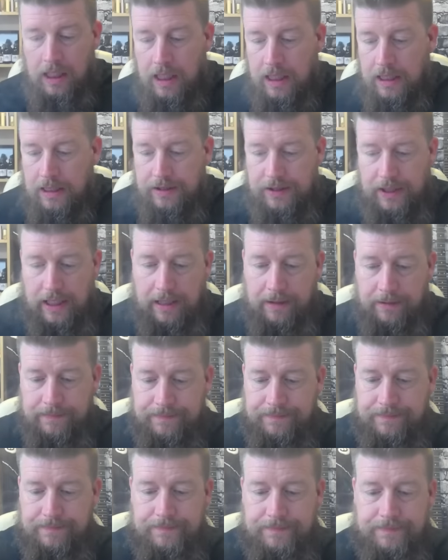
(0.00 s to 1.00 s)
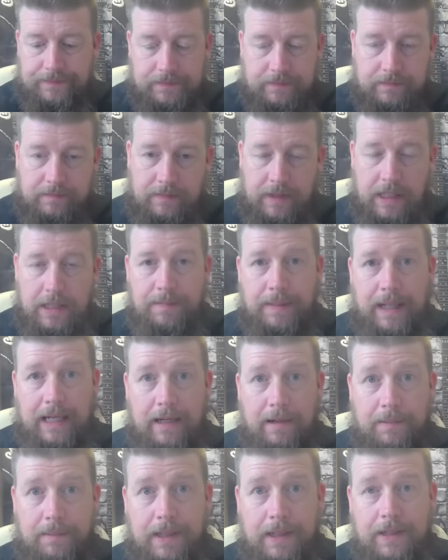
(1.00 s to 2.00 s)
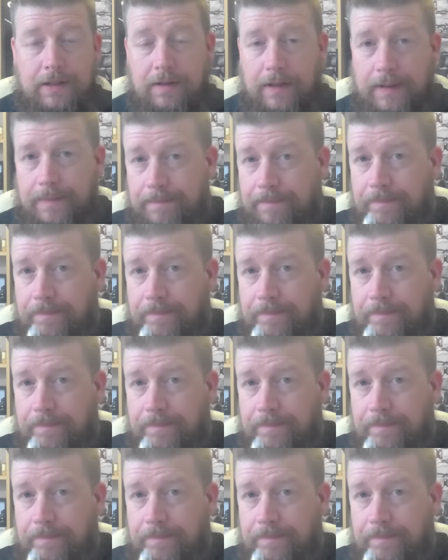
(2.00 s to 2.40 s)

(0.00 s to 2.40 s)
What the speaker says: So, let's peanut butter it.